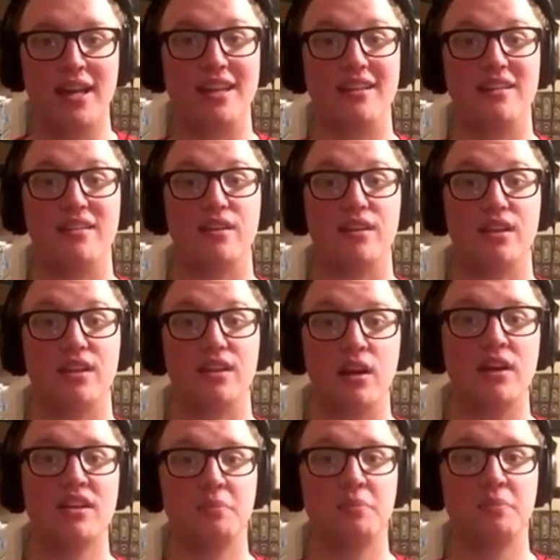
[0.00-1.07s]
He's the
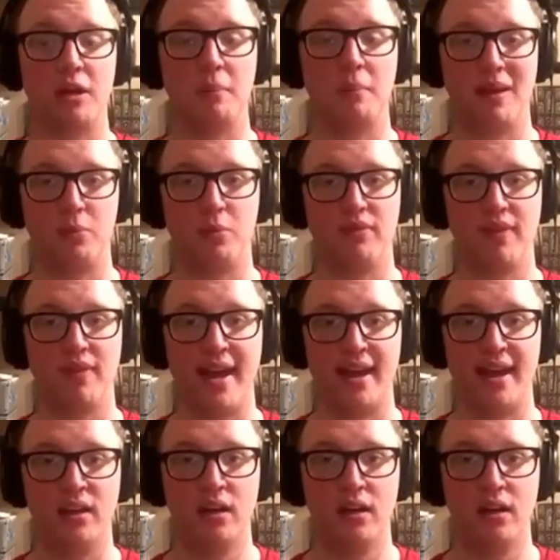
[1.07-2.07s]
youngest Spider-Man we've had.